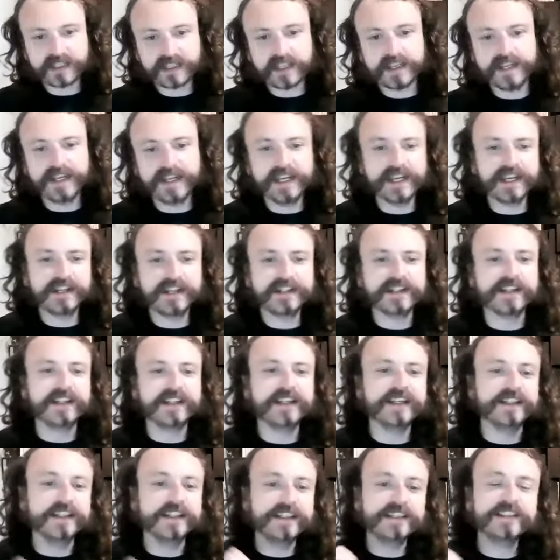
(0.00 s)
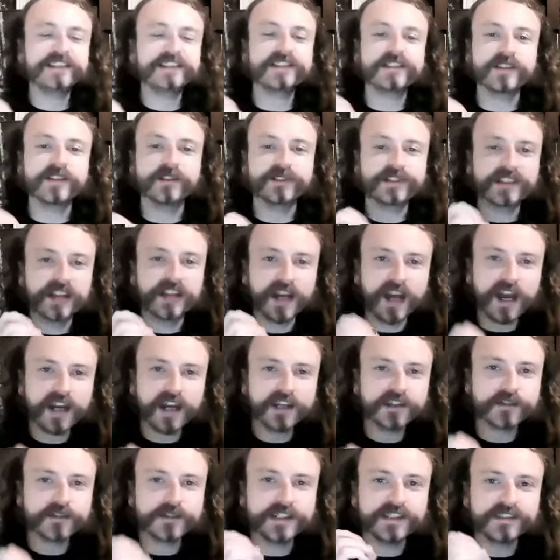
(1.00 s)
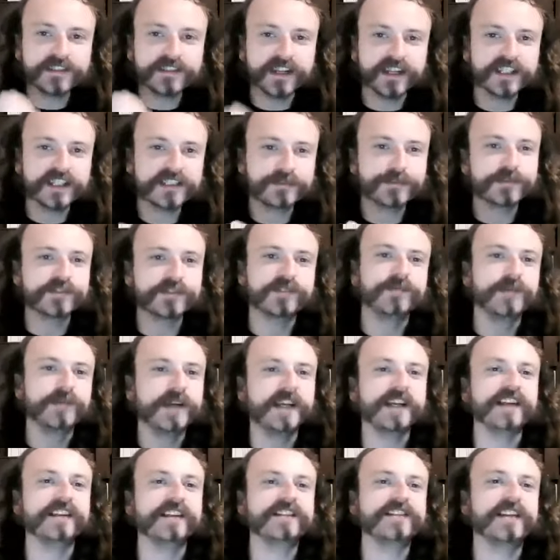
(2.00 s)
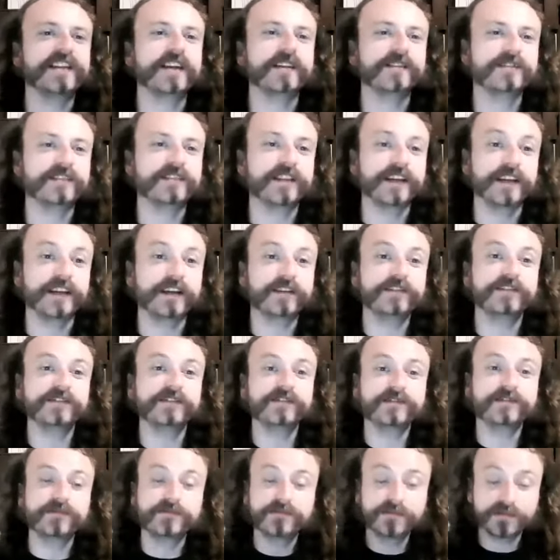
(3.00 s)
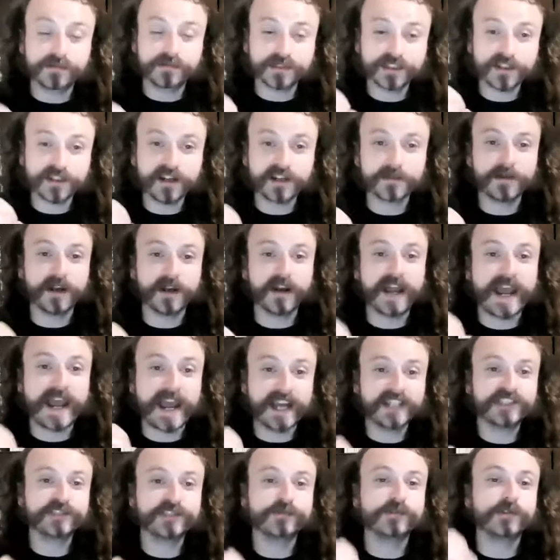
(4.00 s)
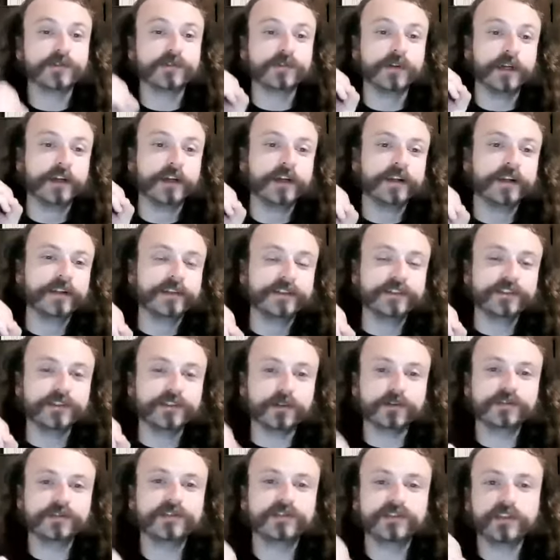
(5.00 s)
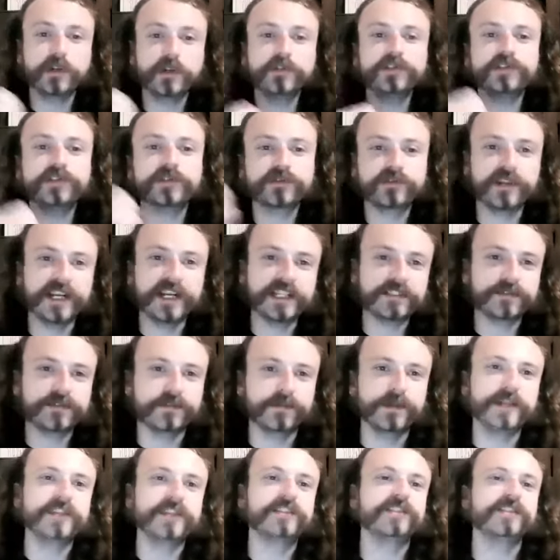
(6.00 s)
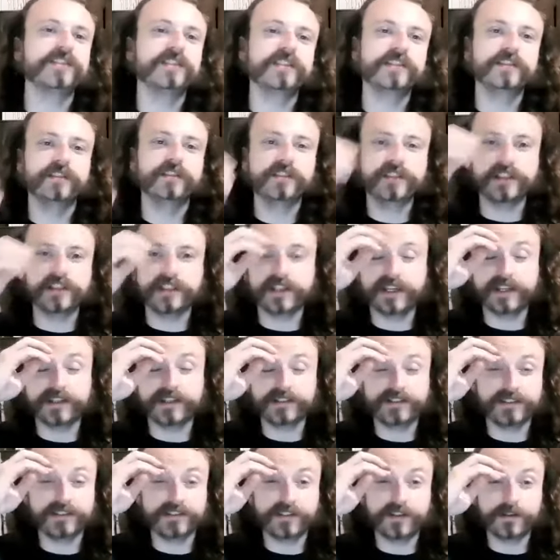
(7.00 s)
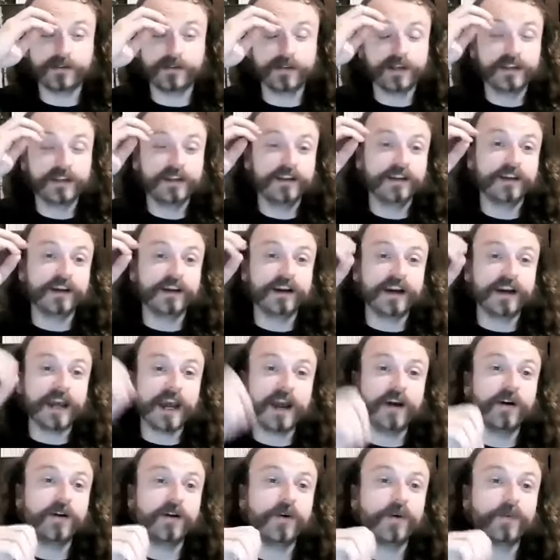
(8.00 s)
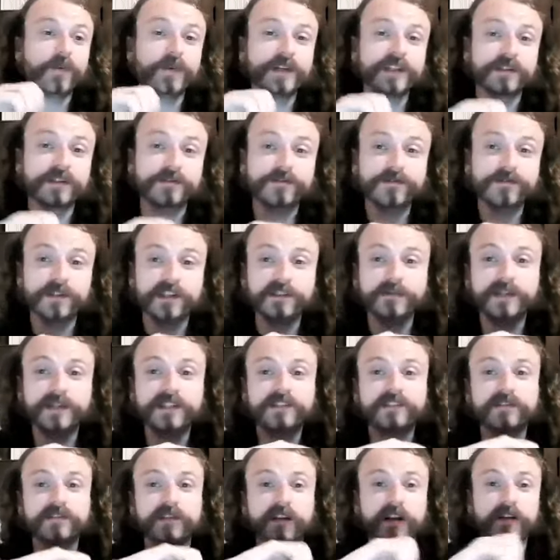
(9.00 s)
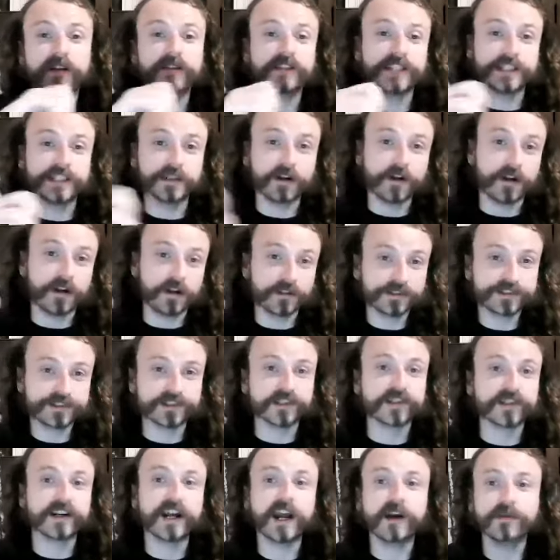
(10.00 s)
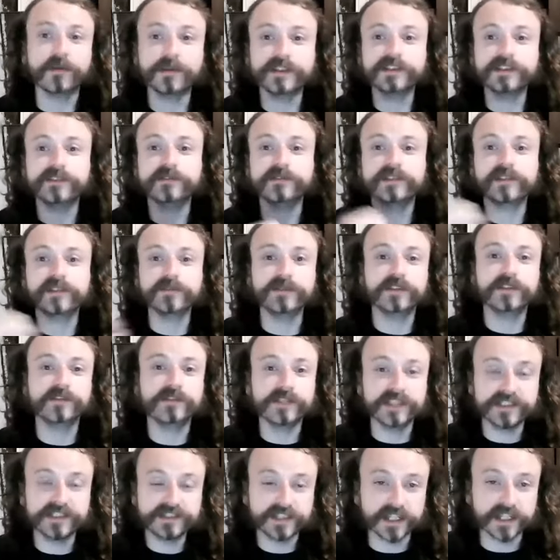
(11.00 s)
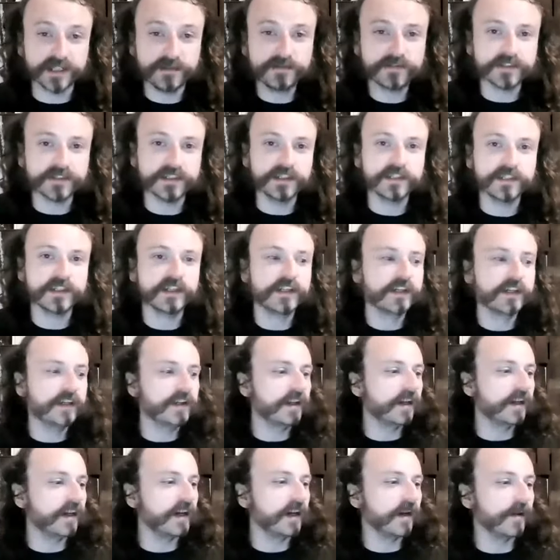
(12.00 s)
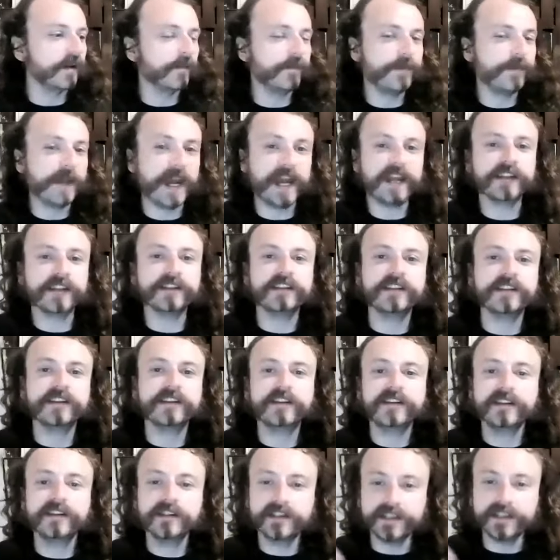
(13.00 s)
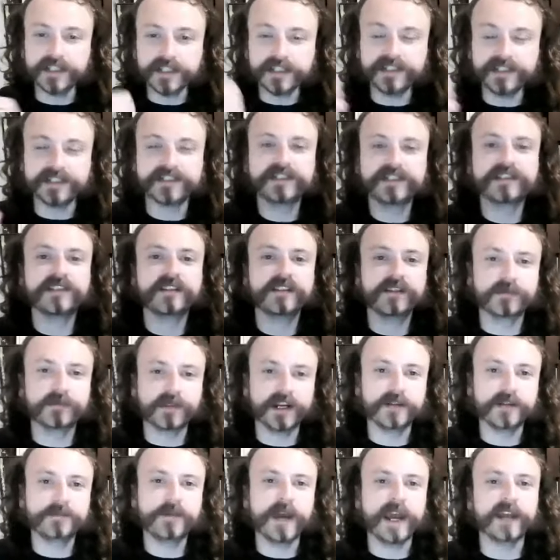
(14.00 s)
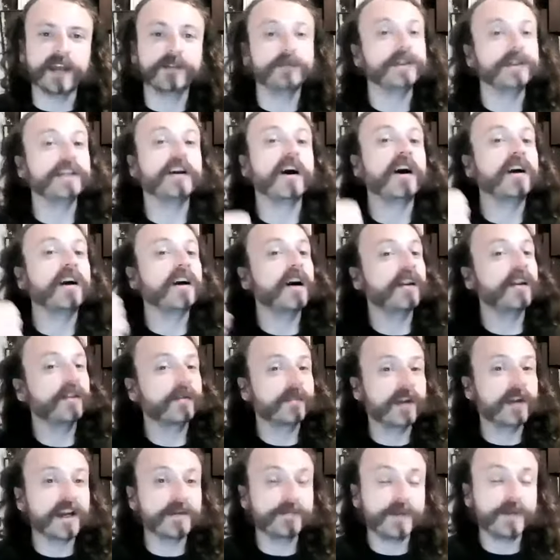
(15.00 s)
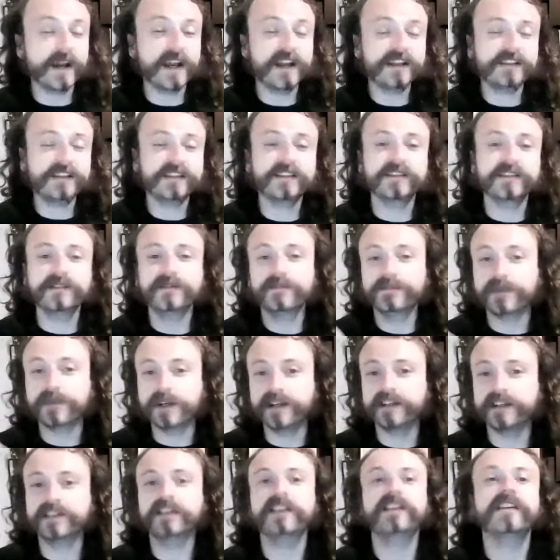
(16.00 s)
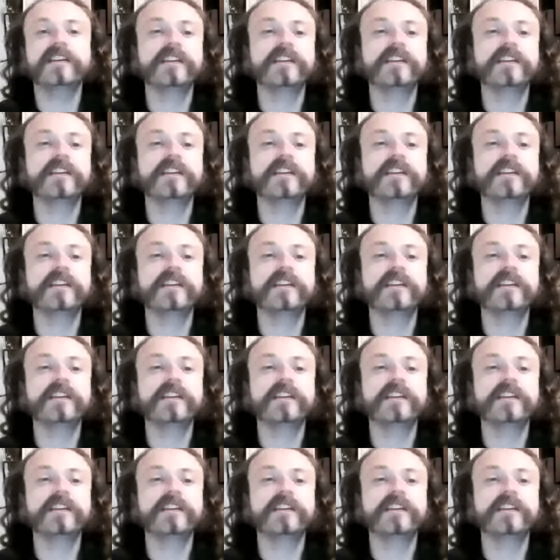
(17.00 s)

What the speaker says: and it is those concrete, tangible demands that, like, we're talking about actual social transformation and looking at how we can fundamentally alter how we do community safety. That is the right path. We are on the right path, but